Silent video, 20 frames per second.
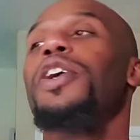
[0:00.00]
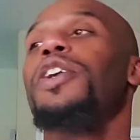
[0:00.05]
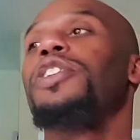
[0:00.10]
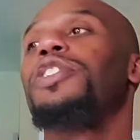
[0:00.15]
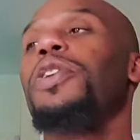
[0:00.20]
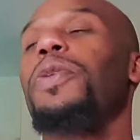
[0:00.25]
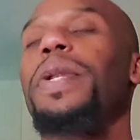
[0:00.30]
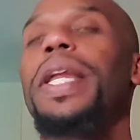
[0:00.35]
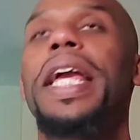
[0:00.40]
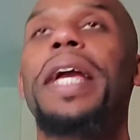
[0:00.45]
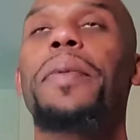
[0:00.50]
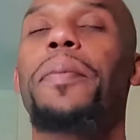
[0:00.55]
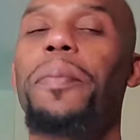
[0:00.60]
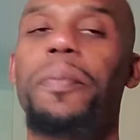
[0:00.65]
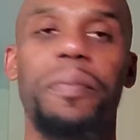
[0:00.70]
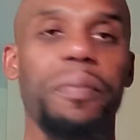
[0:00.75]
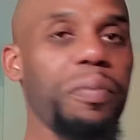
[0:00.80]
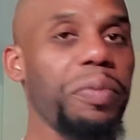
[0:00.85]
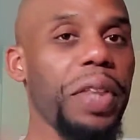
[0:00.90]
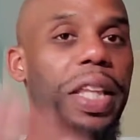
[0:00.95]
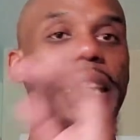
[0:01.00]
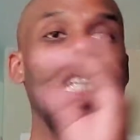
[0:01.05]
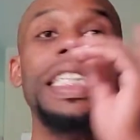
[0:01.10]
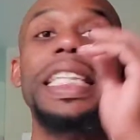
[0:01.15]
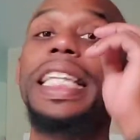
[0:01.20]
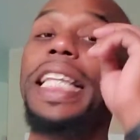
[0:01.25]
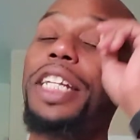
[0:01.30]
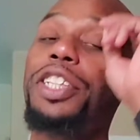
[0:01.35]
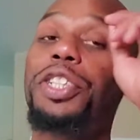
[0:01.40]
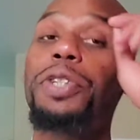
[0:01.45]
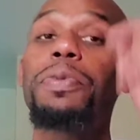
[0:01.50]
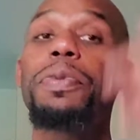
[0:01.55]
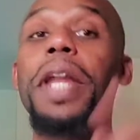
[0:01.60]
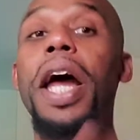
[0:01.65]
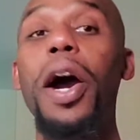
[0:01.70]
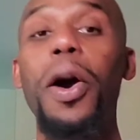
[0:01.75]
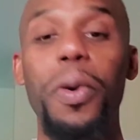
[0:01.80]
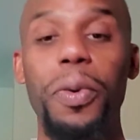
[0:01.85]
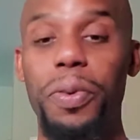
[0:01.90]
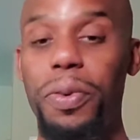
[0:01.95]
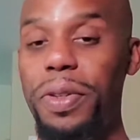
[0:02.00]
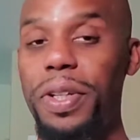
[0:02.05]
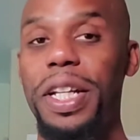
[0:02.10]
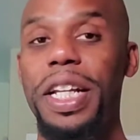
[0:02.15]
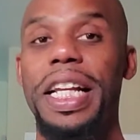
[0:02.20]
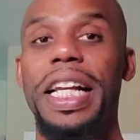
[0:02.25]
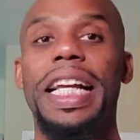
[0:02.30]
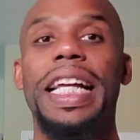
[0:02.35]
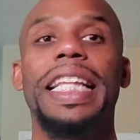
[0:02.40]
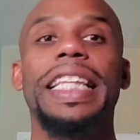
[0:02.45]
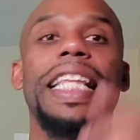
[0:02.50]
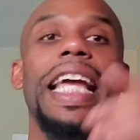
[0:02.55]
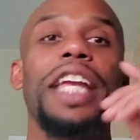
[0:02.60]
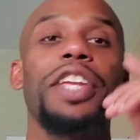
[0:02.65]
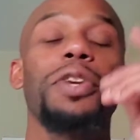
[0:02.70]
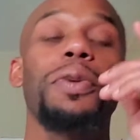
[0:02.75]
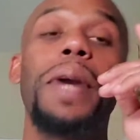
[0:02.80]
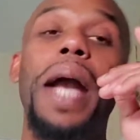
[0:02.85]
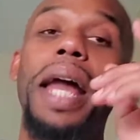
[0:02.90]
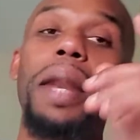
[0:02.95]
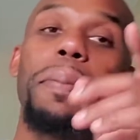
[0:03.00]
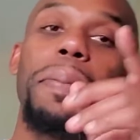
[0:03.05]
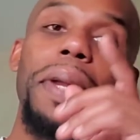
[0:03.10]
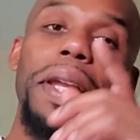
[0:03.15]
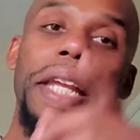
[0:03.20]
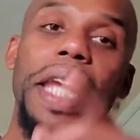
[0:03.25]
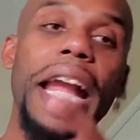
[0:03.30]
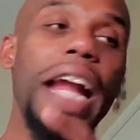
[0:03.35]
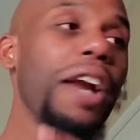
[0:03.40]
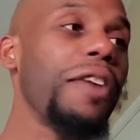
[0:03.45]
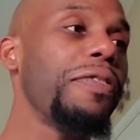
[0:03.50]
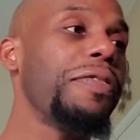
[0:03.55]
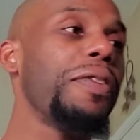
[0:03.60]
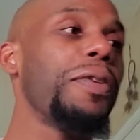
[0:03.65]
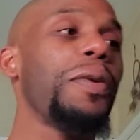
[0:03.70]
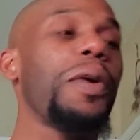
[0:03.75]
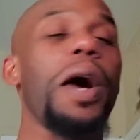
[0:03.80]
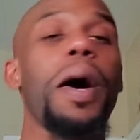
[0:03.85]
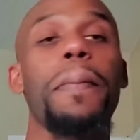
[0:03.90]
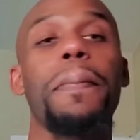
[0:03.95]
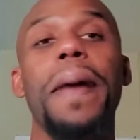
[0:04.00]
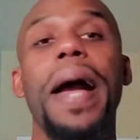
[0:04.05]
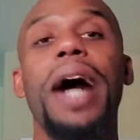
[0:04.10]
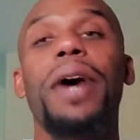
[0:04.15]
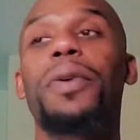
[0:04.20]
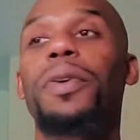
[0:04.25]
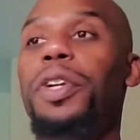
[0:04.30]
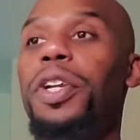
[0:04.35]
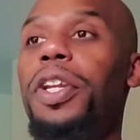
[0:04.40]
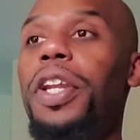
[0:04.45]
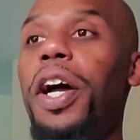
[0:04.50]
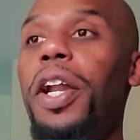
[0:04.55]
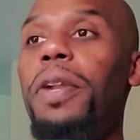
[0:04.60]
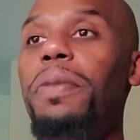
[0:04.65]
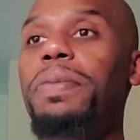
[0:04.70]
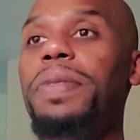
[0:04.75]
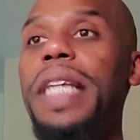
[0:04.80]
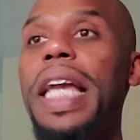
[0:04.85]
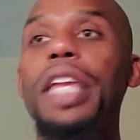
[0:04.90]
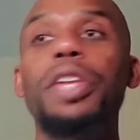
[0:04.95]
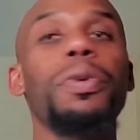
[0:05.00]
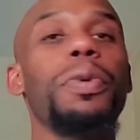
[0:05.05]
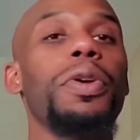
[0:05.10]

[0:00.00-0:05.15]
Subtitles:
So then, just to let you know that you got to be careful about, you know what I'm saying?